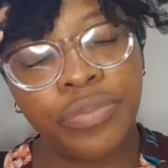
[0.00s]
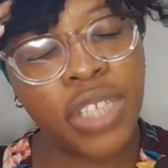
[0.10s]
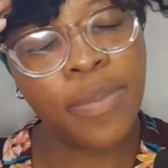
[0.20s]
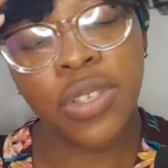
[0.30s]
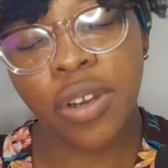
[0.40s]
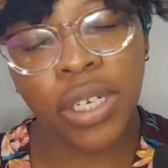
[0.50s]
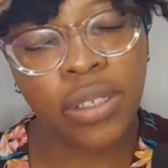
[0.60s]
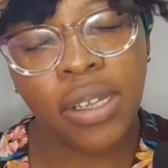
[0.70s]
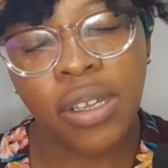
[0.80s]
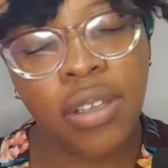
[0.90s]
I'm sorry,
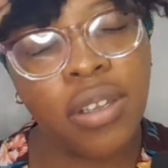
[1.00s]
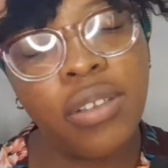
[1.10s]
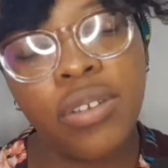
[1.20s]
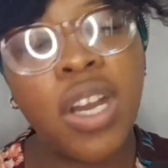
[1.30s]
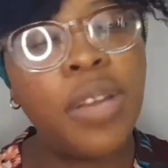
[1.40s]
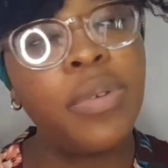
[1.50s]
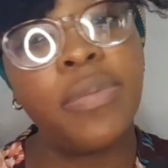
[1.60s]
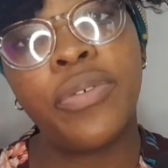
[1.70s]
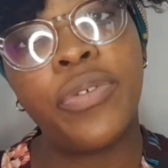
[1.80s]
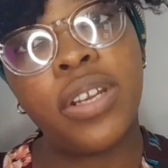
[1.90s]
you can't be
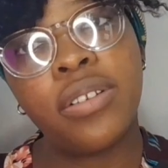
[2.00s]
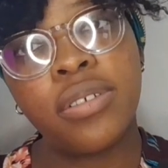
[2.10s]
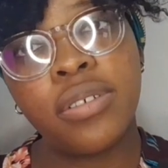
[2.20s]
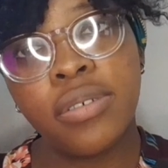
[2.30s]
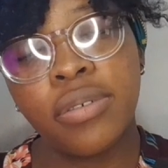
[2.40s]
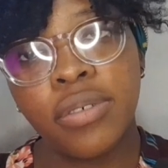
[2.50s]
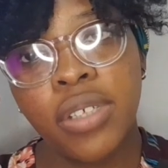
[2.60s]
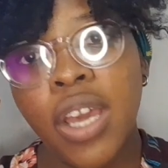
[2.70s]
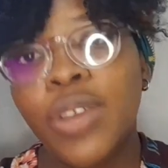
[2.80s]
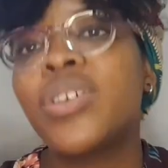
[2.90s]
my friend.
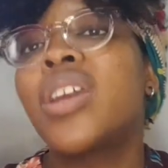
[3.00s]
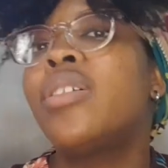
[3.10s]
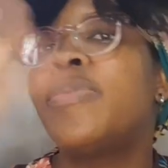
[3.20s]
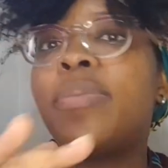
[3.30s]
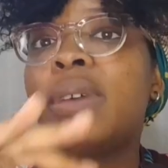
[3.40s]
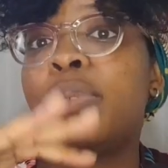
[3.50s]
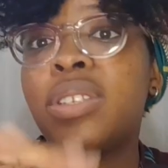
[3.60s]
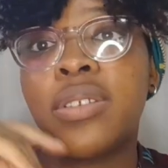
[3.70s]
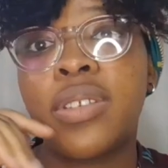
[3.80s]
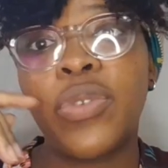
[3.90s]
You cannot be my
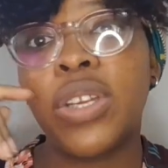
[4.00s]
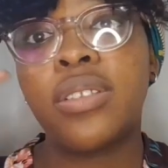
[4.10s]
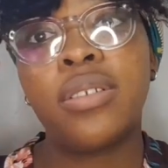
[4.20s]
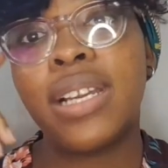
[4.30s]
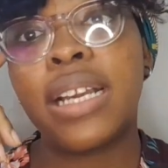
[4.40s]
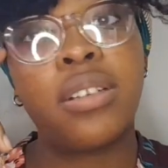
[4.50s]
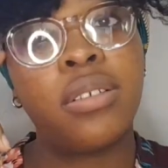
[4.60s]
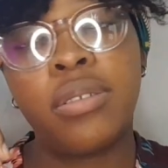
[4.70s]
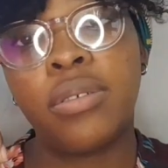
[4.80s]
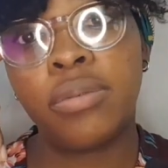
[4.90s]
business friend. Like,
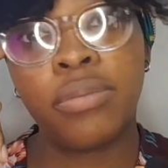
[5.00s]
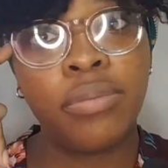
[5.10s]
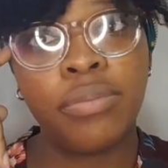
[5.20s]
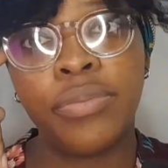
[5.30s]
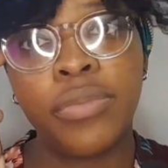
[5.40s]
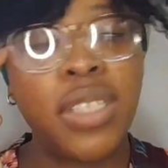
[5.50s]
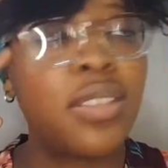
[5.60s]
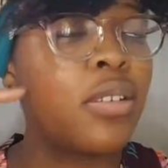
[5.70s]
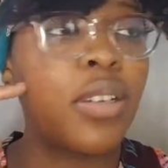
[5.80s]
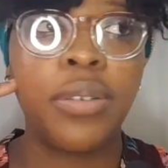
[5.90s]
no,
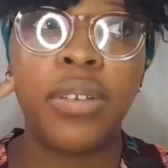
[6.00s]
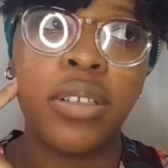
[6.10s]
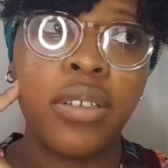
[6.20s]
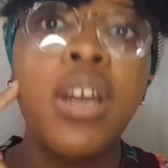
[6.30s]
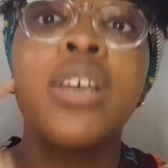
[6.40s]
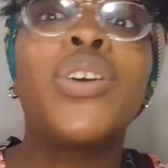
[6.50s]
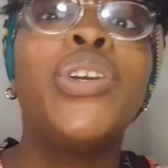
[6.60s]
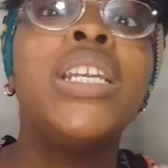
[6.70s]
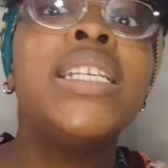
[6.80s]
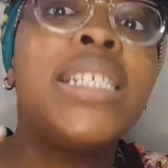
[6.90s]
it's not going to work. So
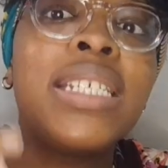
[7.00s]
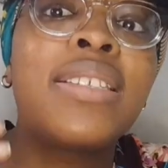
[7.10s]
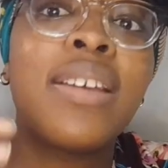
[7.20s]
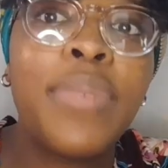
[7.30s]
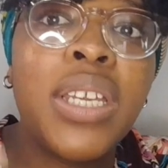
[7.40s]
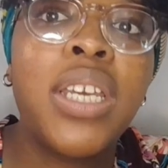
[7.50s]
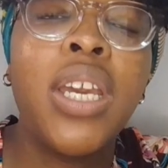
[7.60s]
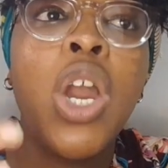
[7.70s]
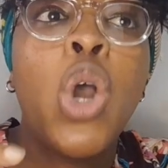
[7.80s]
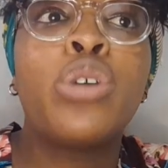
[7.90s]
you need somebody
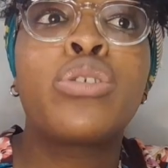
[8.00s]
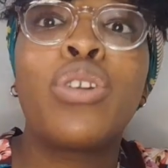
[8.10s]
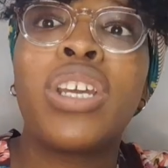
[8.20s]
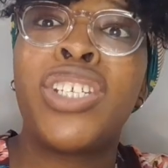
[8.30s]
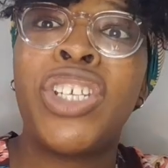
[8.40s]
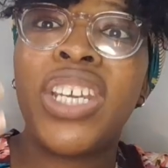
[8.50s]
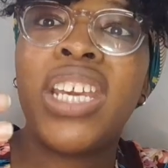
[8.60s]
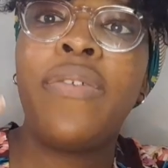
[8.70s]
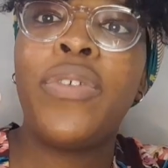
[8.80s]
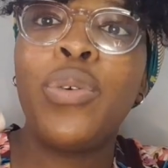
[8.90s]
who's going to
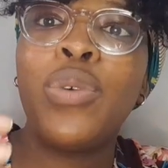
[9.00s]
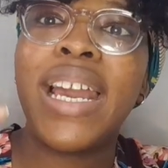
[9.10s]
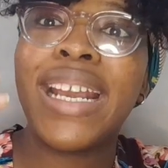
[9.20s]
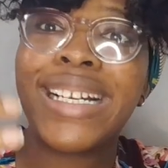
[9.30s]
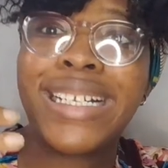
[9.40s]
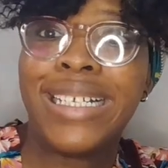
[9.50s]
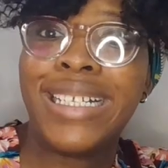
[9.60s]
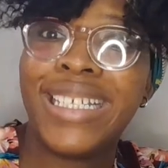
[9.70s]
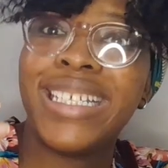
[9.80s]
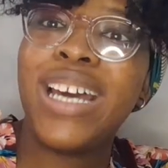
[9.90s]
give you like
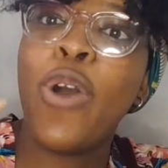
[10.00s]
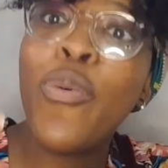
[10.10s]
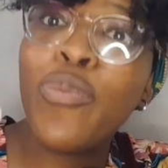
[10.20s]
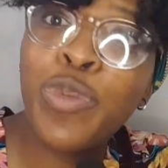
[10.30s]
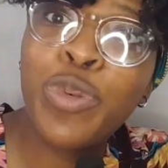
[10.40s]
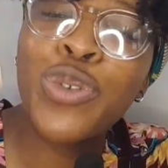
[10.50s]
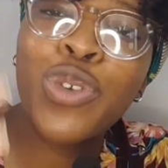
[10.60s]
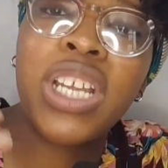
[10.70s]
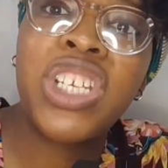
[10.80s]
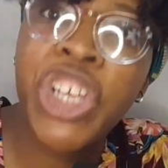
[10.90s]
oomph, who's
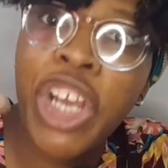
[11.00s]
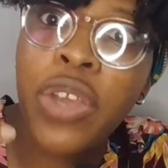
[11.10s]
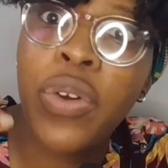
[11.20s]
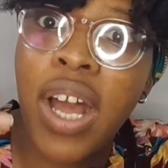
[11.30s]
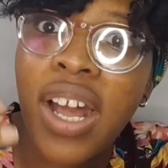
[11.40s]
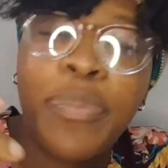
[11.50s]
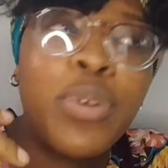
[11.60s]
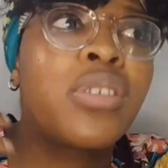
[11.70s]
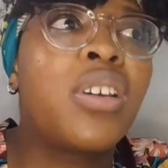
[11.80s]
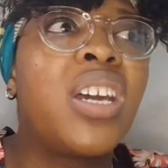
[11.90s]
going to cheer you up,
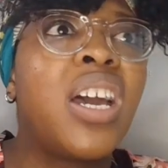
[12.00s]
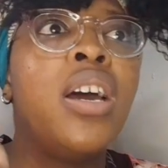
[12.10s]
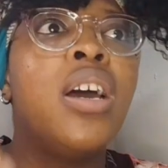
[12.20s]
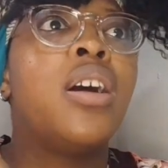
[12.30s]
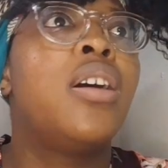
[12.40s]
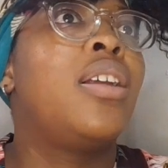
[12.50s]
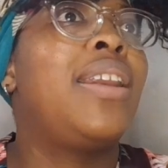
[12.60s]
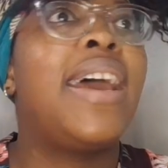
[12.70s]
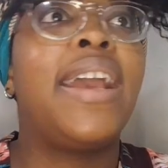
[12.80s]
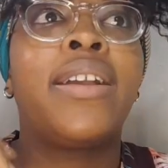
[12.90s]
who's going to
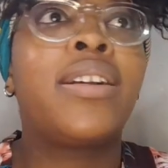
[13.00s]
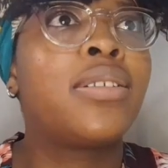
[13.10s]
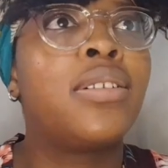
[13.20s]
like,